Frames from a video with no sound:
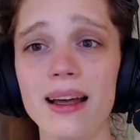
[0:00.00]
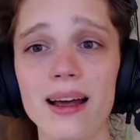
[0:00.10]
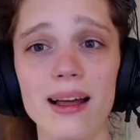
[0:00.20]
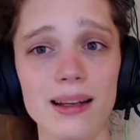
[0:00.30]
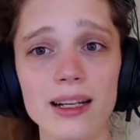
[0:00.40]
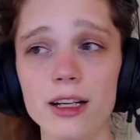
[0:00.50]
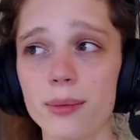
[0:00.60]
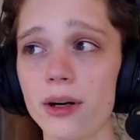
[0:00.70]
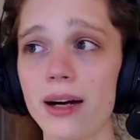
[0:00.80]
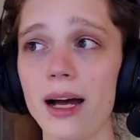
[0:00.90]
a linear
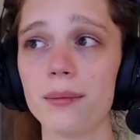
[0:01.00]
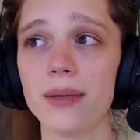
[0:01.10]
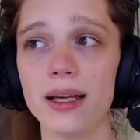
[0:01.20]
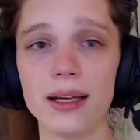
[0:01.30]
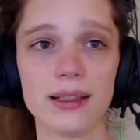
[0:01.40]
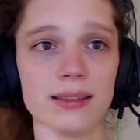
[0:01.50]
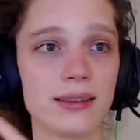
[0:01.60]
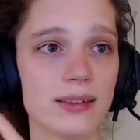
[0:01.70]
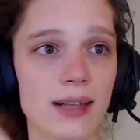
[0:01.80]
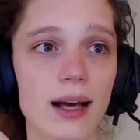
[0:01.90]
program is the
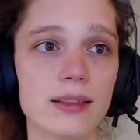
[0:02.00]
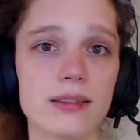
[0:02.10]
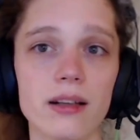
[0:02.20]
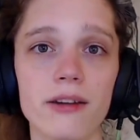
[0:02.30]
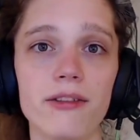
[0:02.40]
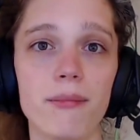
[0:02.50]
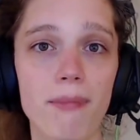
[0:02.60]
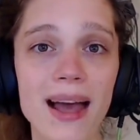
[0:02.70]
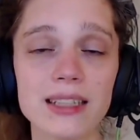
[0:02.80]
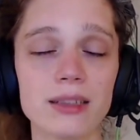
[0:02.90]
task of
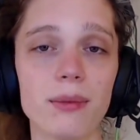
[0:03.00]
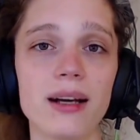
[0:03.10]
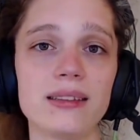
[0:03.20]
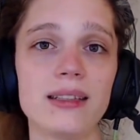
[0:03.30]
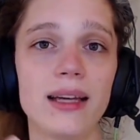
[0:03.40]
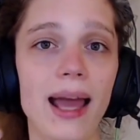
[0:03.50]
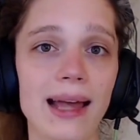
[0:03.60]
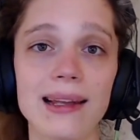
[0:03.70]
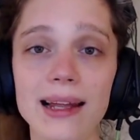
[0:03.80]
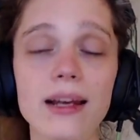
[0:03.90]
maximizing a
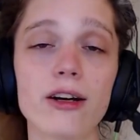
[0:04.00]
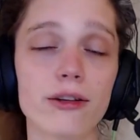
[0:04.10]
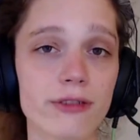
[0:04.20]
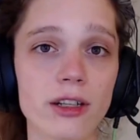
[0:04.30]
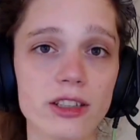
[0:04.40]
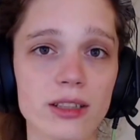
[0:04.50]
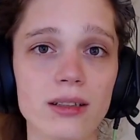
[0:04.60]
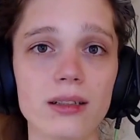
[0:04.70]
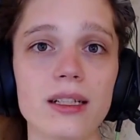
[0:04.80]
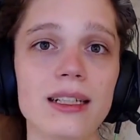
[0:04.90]
linear function,
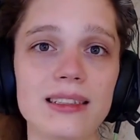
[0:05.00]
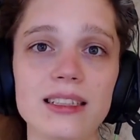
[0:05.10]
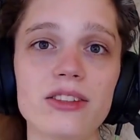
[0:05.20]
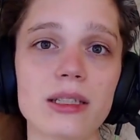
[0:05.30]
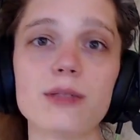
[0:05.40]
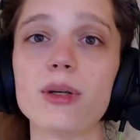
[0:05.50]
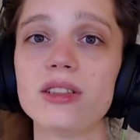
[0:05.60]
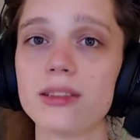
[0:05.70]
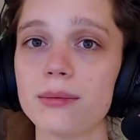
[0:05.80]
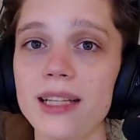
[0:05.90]
C transpose
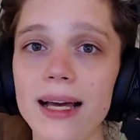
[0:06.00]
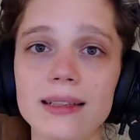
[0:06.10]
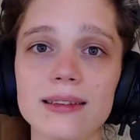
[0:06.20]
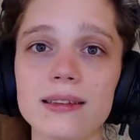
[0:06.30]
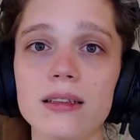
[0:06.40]
times x,